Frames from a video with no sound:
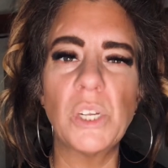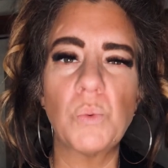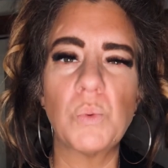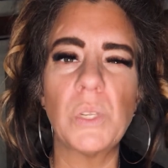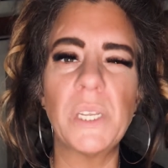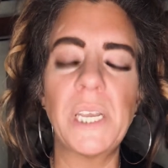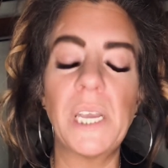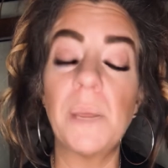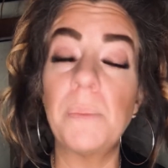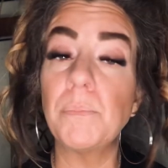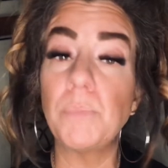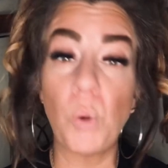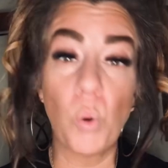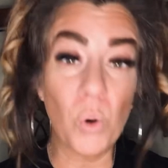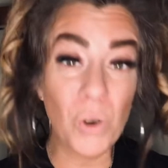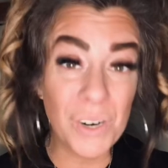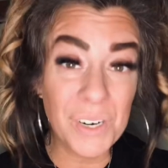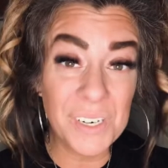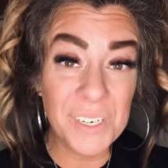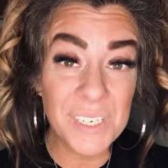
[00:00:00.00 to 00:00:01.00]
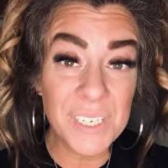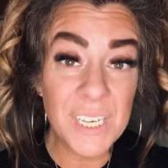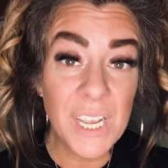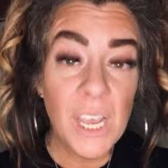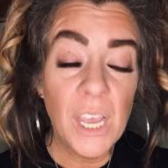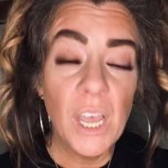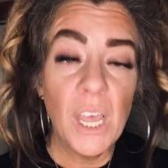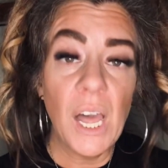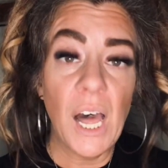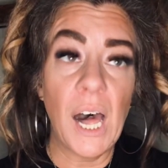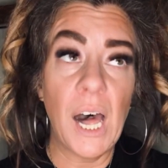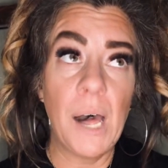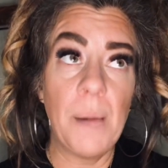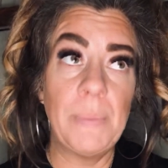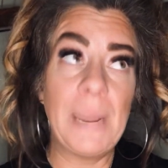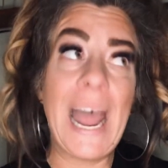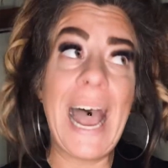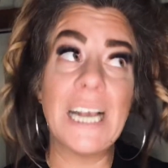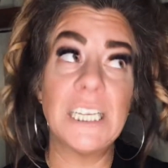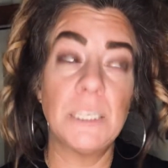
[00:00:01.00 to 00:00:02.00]
really important.
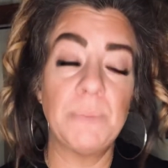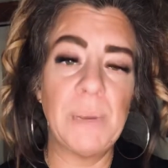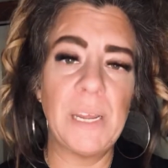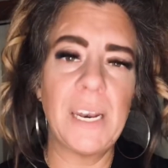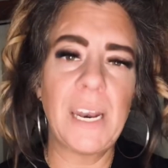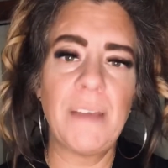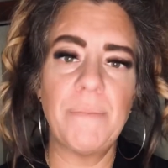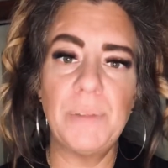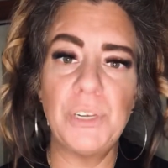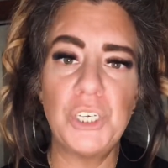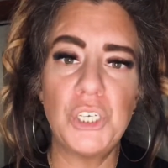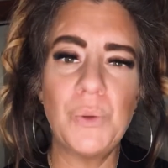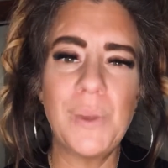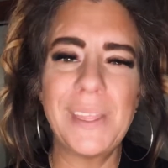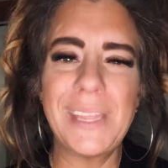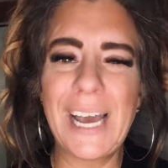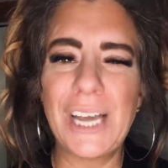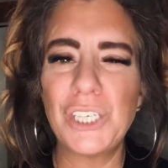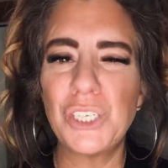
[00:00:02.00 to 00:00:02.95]
It has been, and I've been doing that.